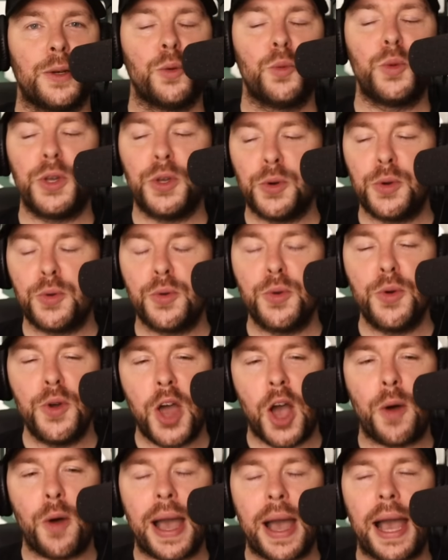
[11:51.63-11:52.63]
We all
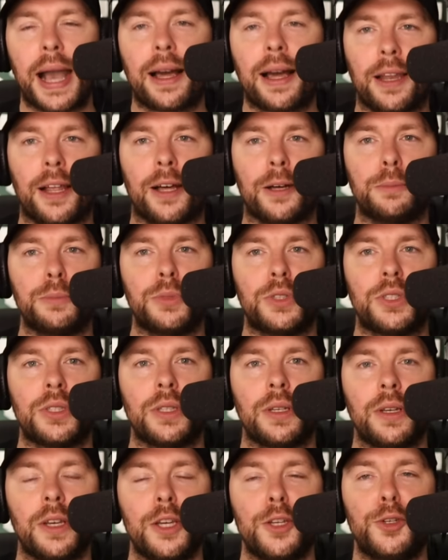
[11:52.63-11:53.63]
know our
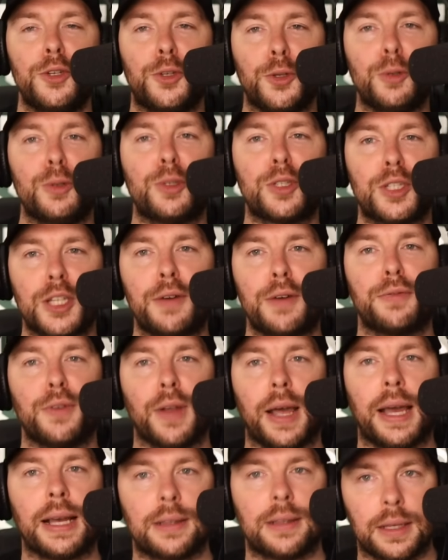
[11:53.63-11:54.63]
clubs do stuff
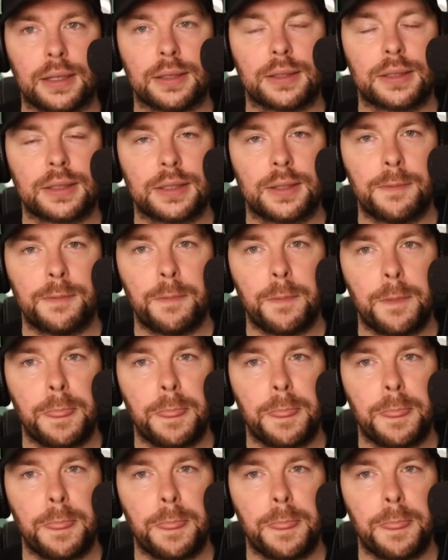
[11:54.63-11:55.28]
like this.